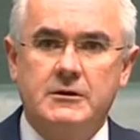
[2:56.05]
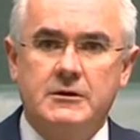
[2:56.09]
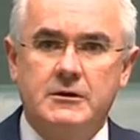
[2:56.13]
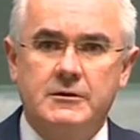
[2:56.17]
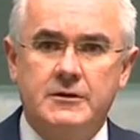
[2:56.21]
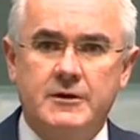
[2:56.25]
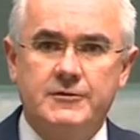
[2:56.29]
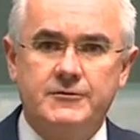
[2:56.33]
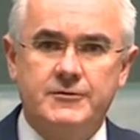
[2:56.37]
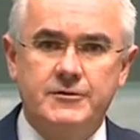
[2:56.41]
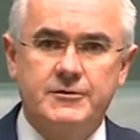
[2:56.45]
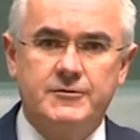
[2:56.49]

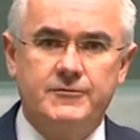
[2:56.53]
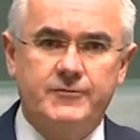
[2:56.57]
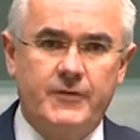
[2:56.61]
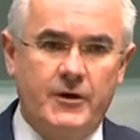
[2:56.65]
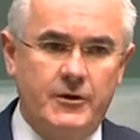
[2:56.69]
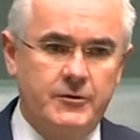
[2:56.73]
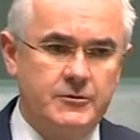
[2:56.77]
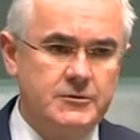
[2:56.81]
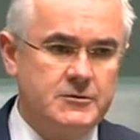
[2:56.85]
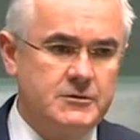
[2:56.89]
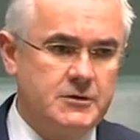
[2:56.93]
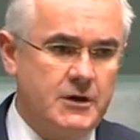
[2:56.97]
that this
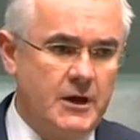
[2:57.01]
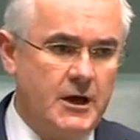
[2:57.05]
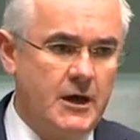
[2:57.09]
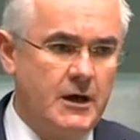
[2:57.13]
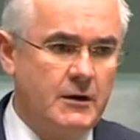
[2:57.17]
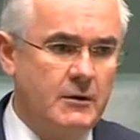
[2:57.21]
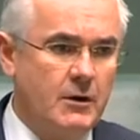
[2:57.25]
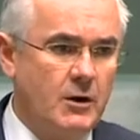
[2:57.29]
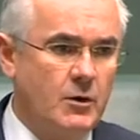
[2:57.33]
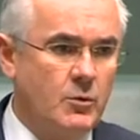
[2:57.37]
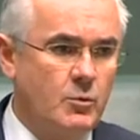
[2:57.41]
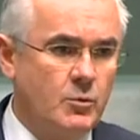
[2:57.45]
phone
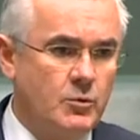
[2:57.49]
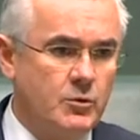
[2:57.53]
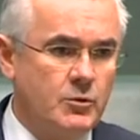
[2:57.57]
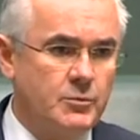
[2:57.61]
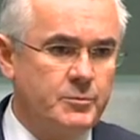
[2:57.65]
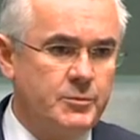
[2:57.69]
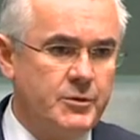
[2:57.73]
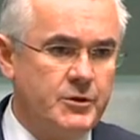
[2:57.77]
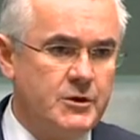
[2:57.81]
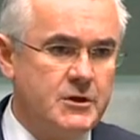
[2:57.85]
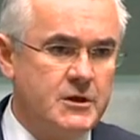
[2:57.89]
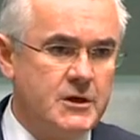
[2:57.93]
tower will
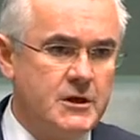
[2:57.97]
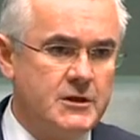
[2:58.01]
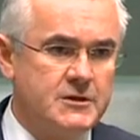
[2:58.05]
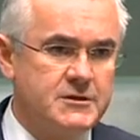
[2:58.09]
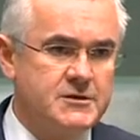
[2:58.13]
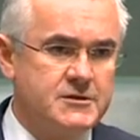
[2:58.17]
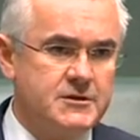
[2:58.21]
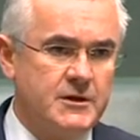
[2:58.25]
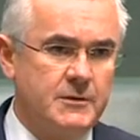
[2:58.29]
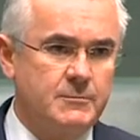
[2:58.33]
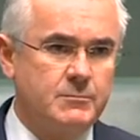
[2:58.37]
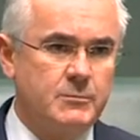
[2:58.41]
be in
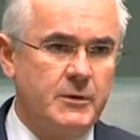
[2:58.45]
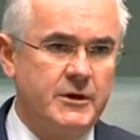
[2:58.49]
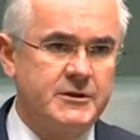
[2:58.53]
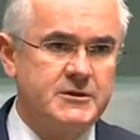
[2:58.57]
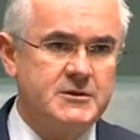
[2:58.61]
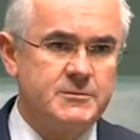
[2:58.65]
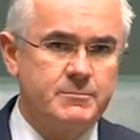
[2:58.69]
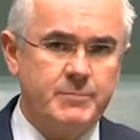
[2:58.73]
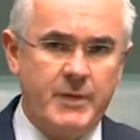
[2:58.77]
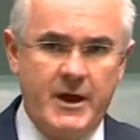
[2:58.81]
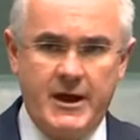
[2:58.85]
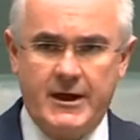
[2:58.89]

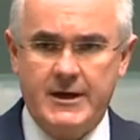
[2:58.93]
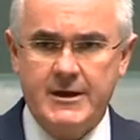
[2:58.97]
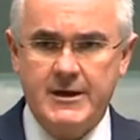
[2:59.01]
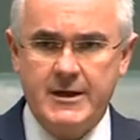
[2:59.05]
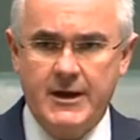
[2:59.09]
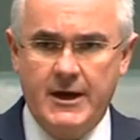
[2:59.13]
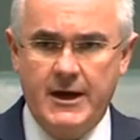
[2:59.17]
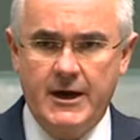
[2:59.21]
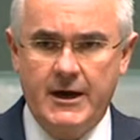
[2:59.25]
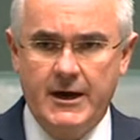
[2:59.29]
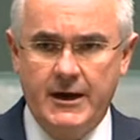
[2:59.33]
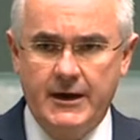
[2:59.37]
someone's
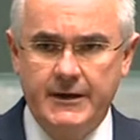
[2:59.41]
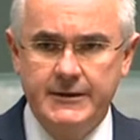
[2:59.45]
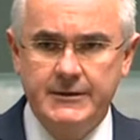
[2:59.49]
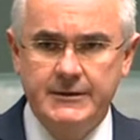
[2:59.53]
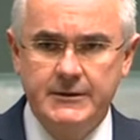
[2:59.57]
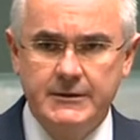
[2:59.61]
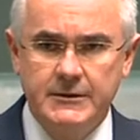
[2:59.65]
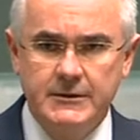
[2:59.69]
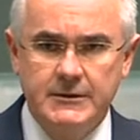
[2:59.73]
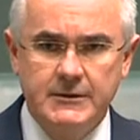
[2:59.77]
backyard,